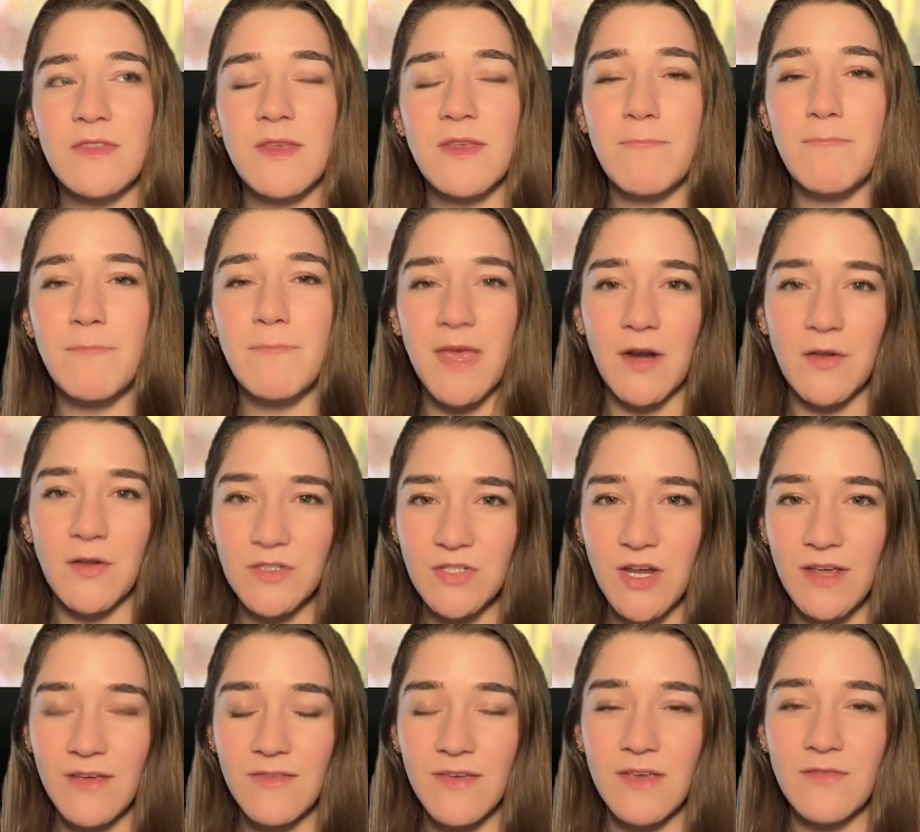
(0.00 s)
the middle
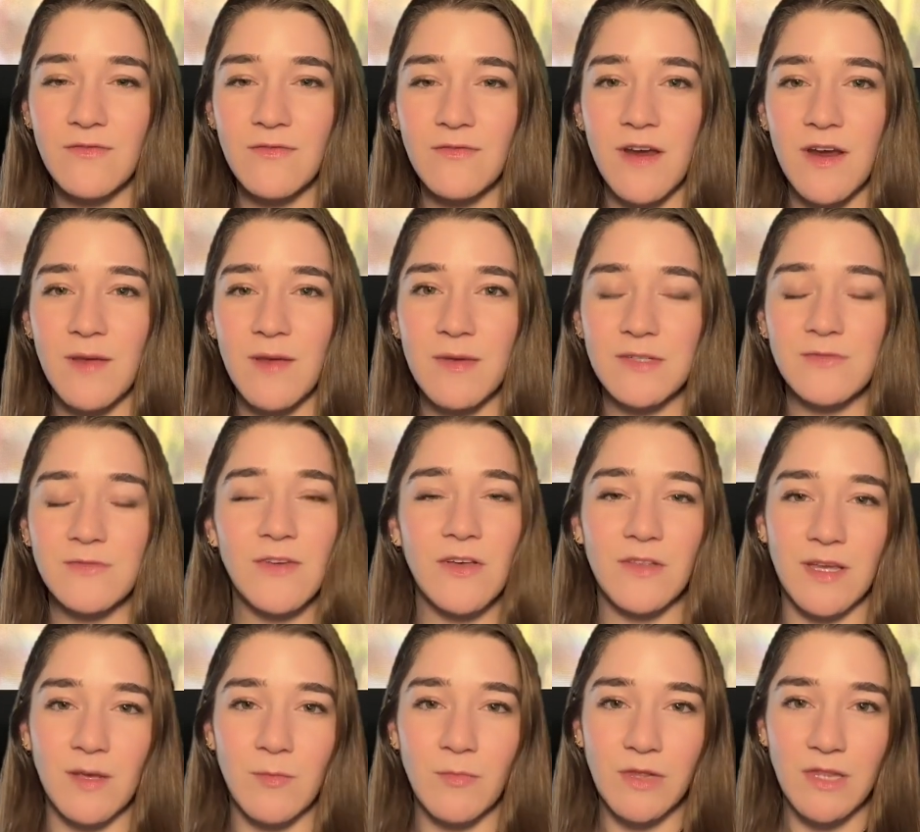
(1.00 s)
chunk of it very much felt
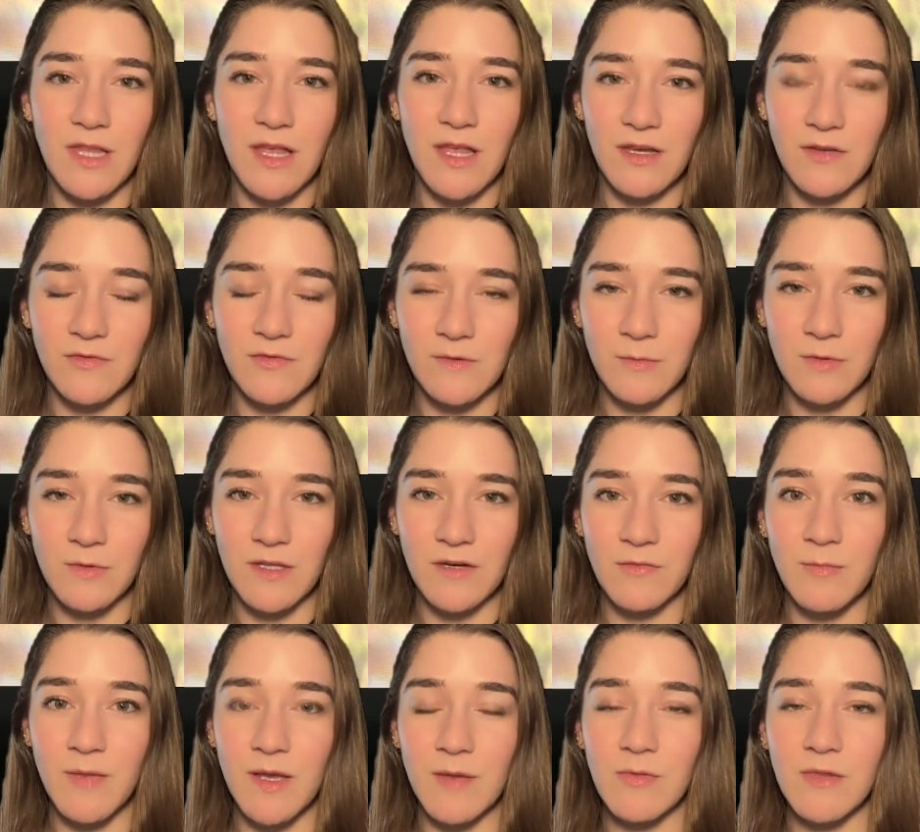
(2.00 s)
like a plug for Blood
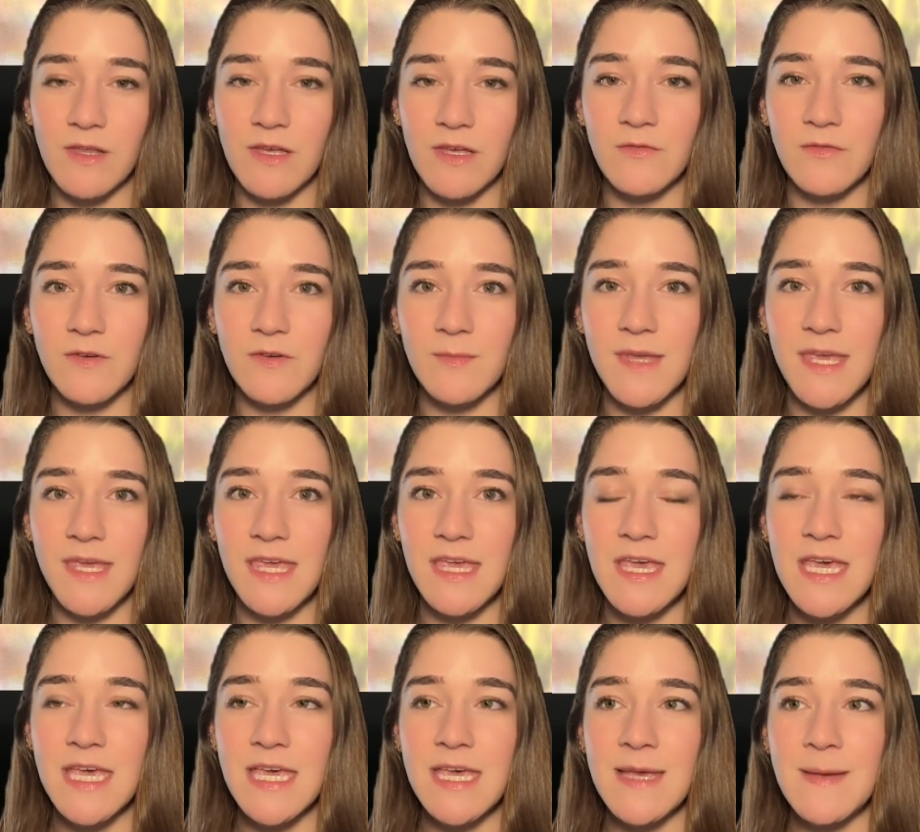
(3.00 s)
of My Blood for me,
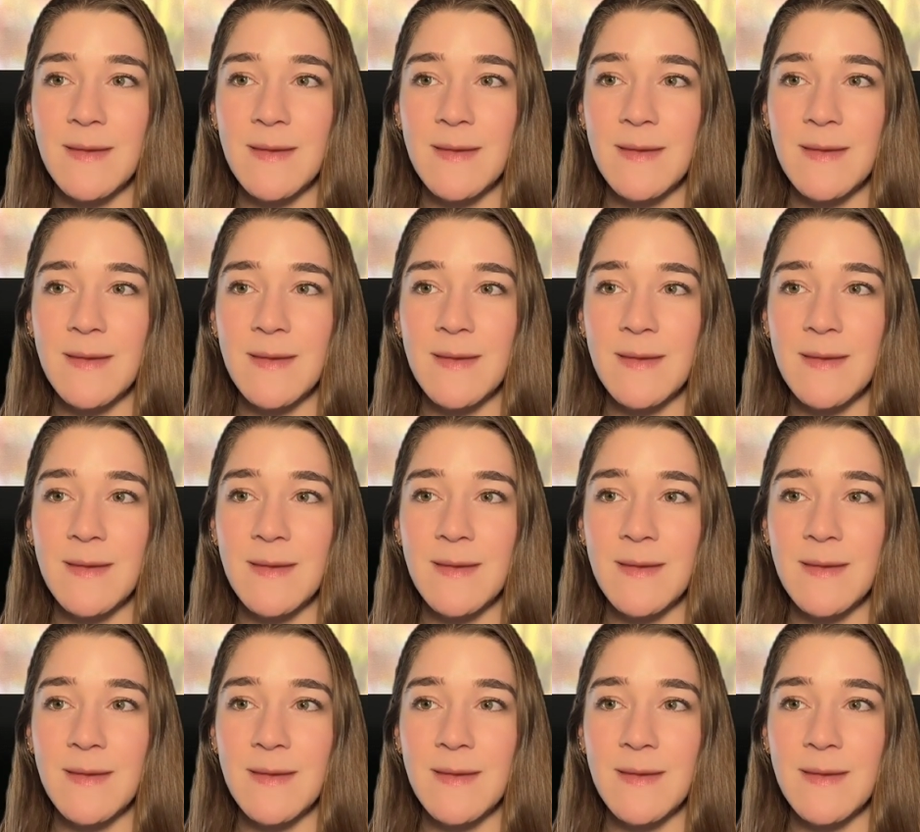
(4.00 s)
